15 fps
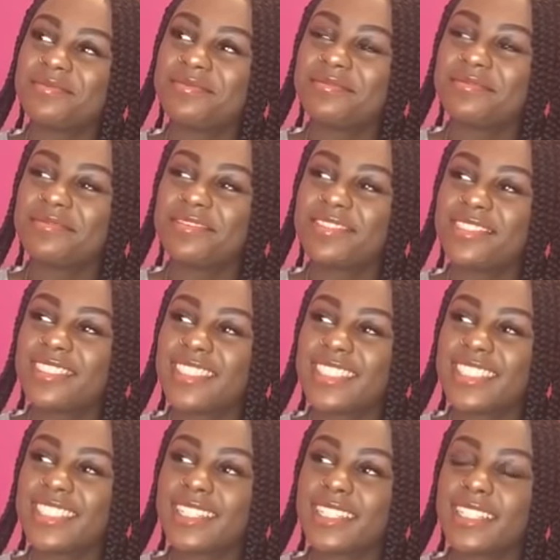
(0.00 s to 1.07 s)

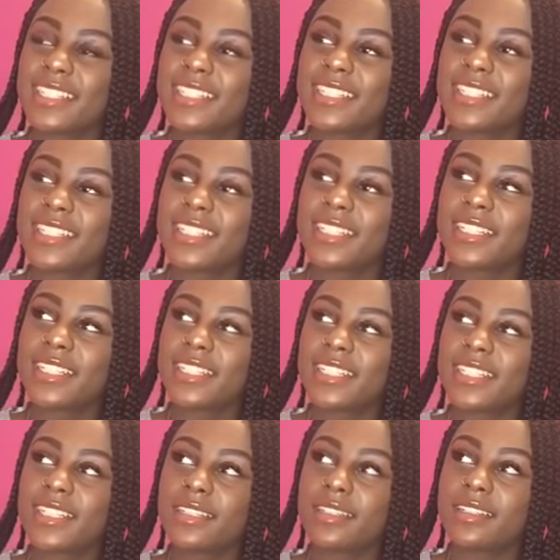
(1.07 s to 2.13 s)

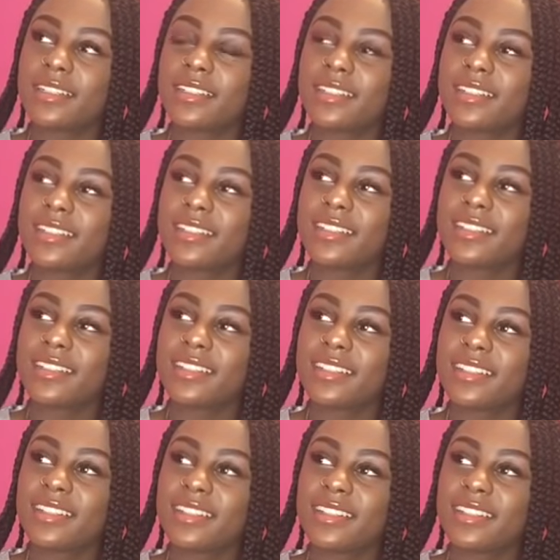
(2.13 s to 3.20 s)

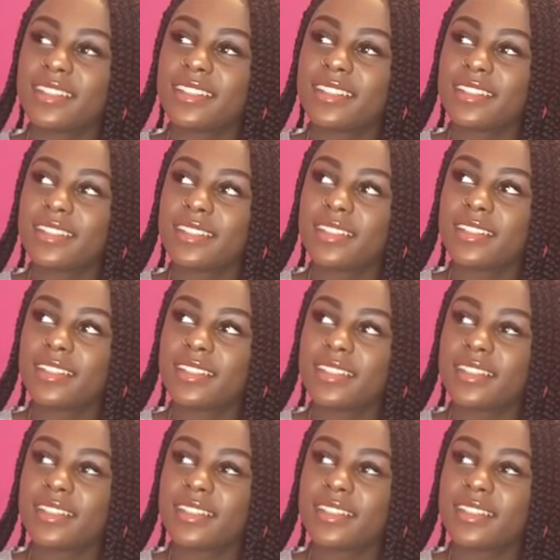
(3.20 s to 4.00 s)
Nothing is said.